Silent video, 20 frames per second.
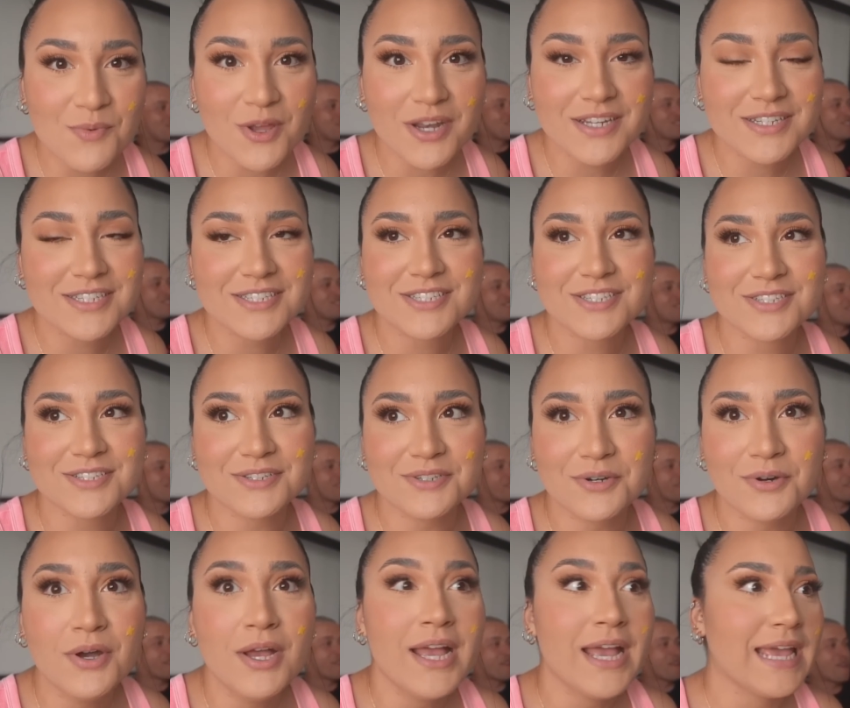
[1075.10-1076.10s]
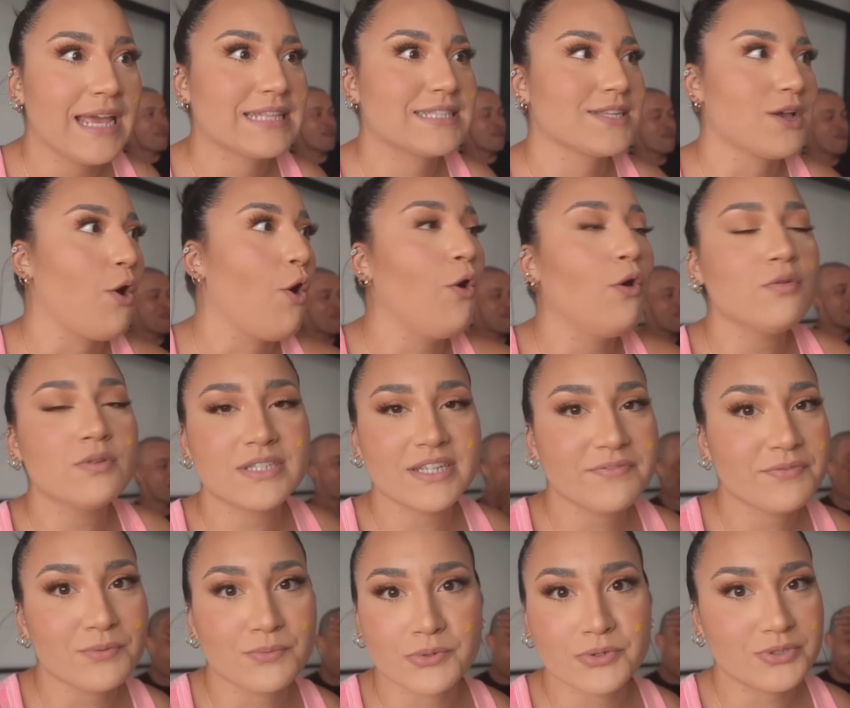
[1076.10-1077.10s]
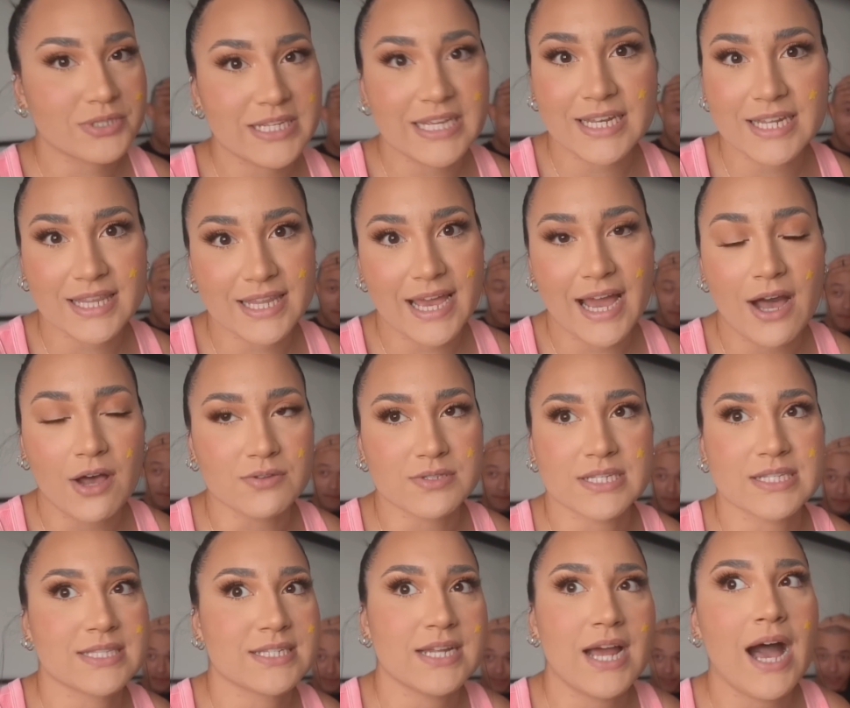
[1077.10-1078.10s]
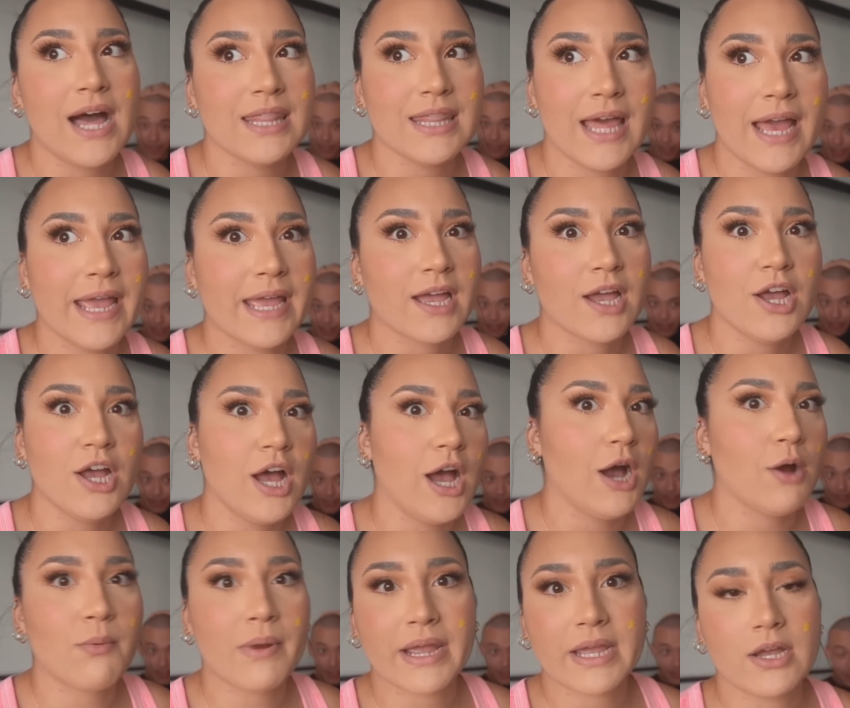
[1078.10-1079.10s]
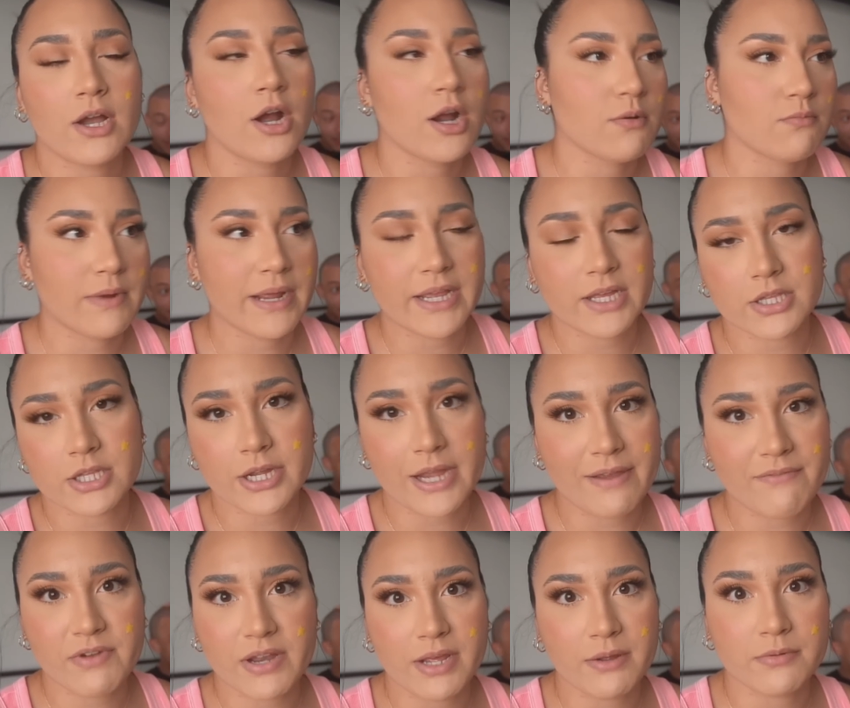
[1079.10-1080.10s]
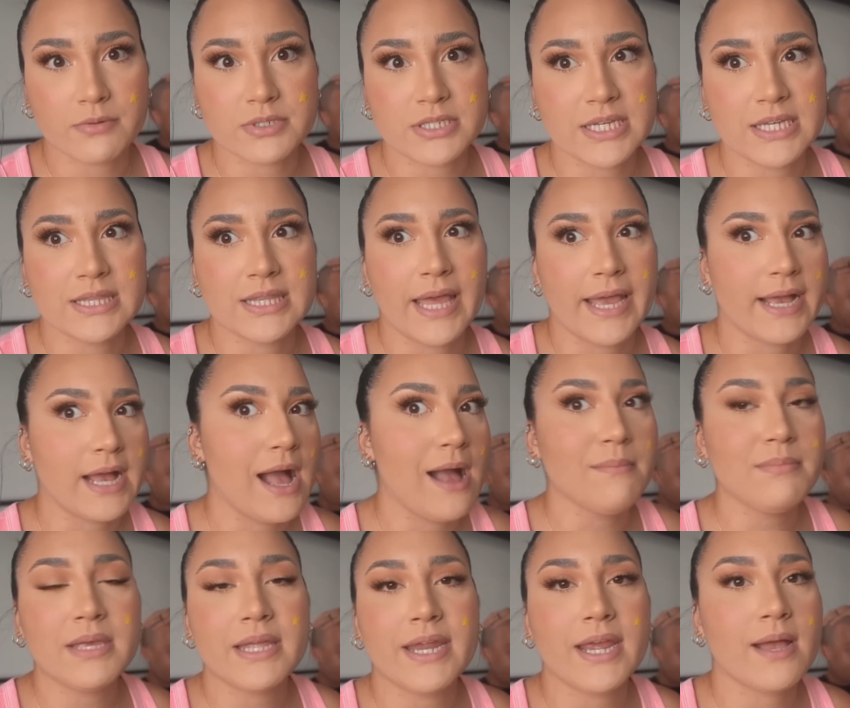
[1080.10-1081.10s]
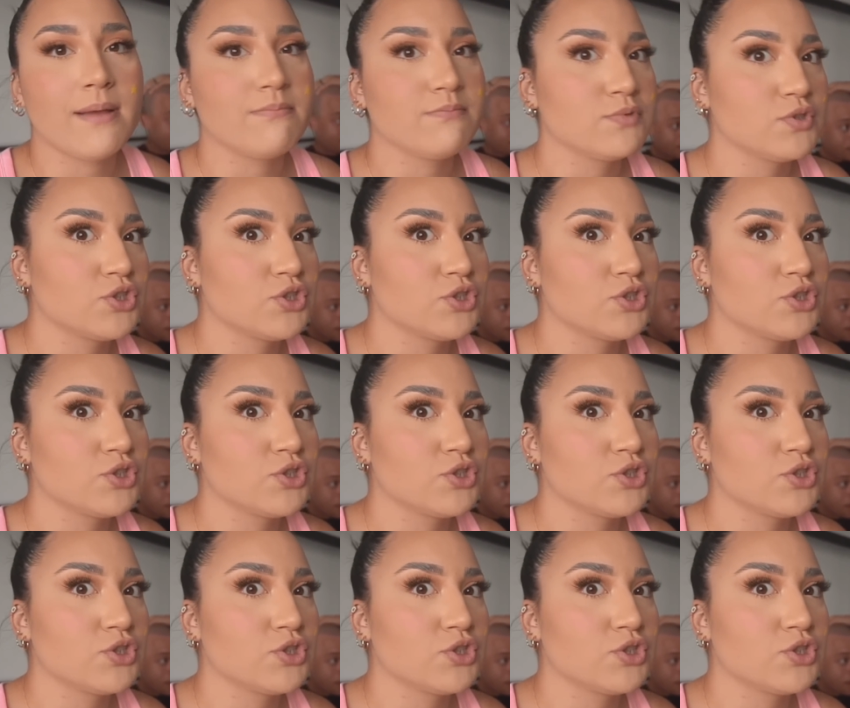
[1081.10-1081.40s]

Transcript: wanted to do. It's a whole different routine in the house. It's not like a reg our regular everyday routine. Like I'm getting up